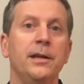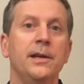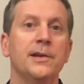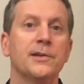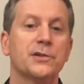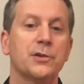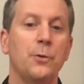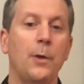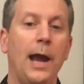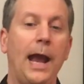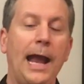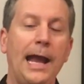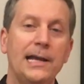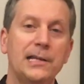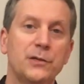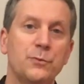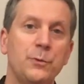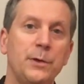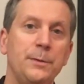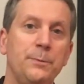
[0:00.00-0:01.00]
So
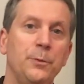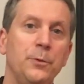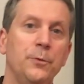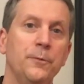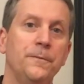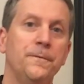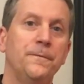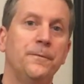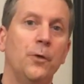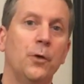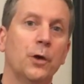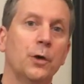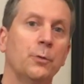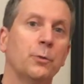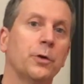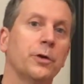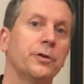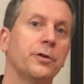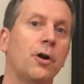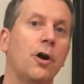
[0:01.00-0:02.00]
as we move
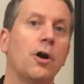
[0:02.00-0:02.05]
forward,